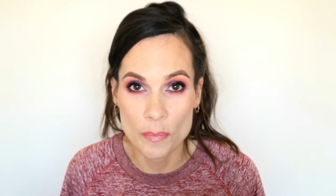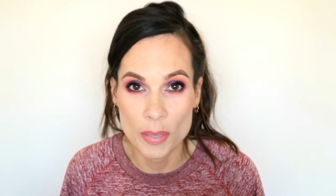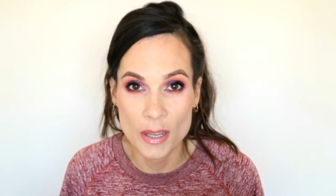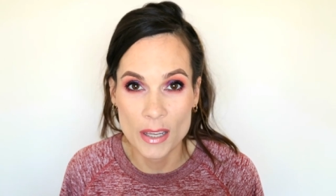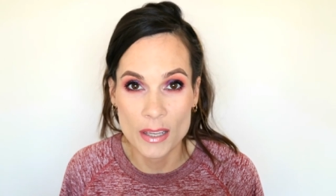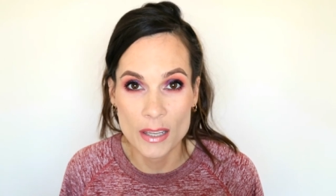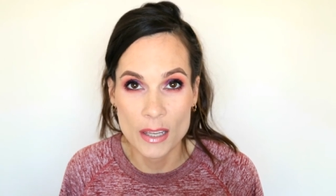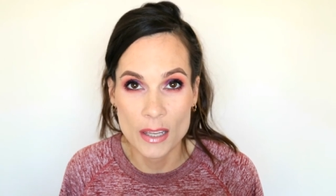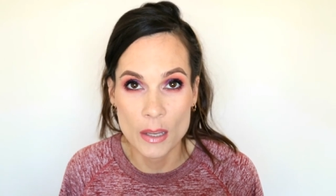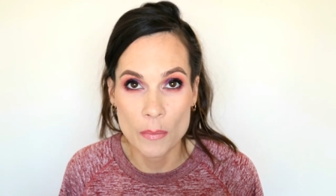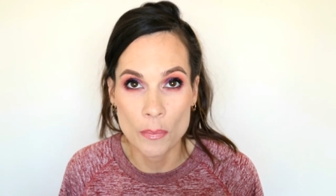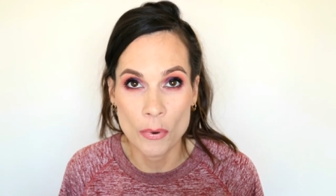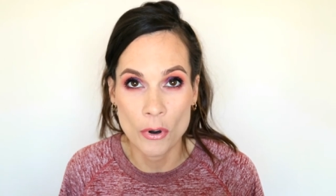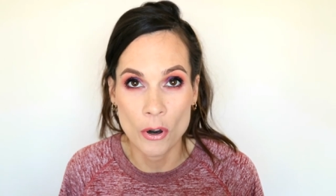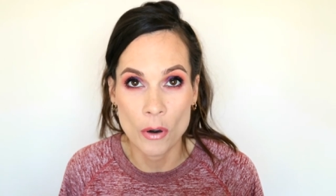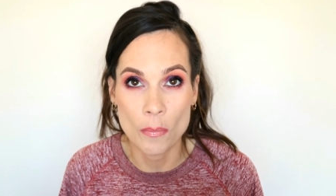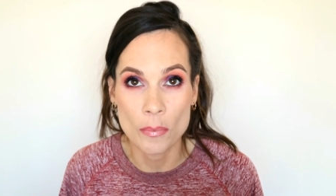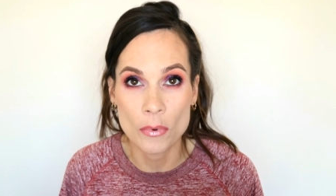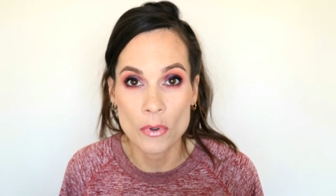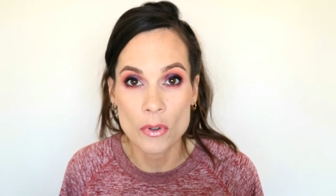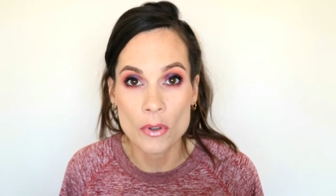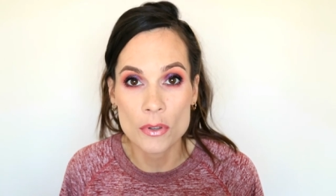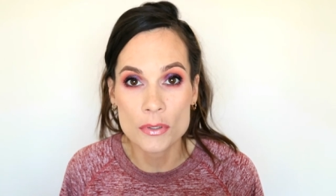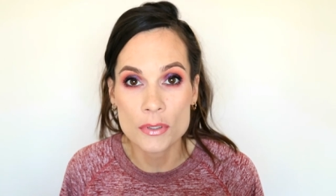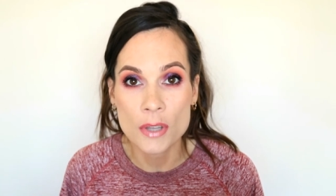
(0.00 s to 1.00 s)
pinky
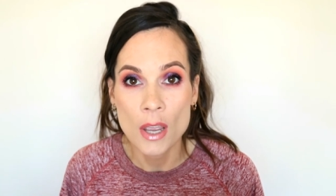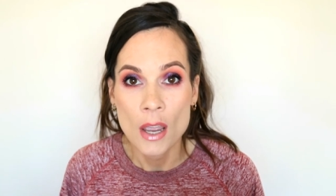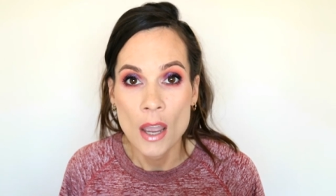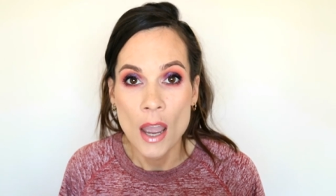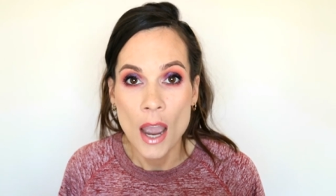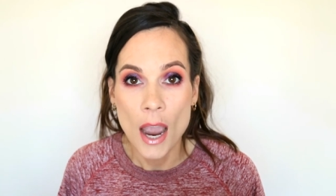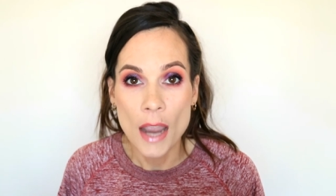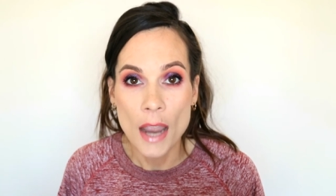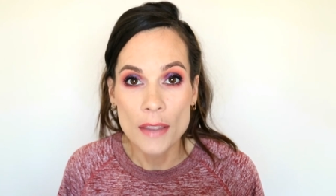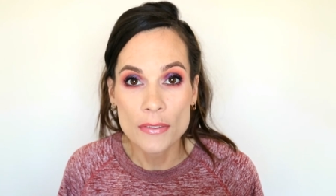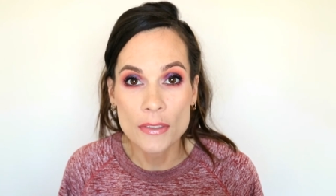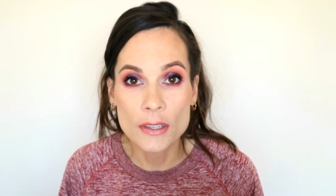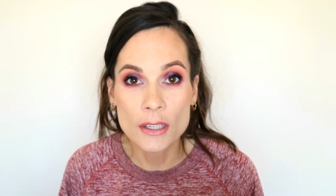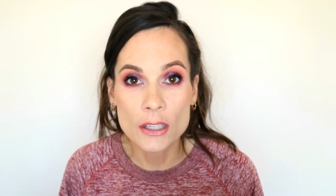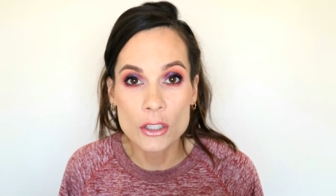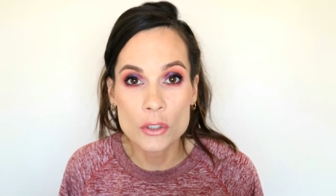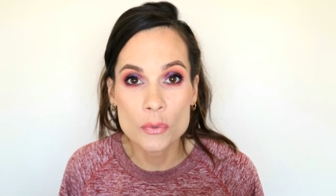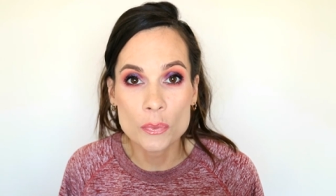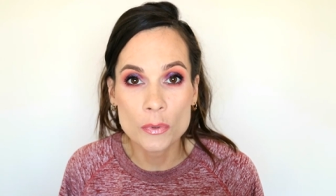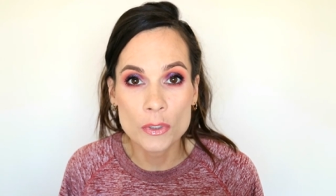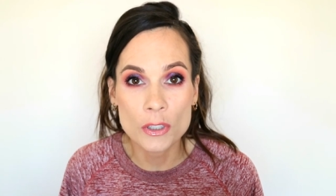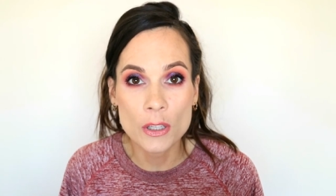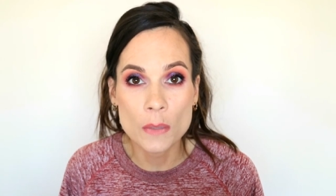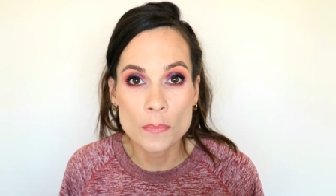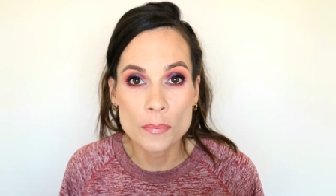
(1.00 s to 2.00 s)
purples. I think it's
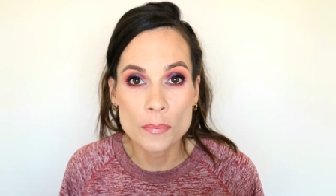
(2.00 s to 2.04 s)
really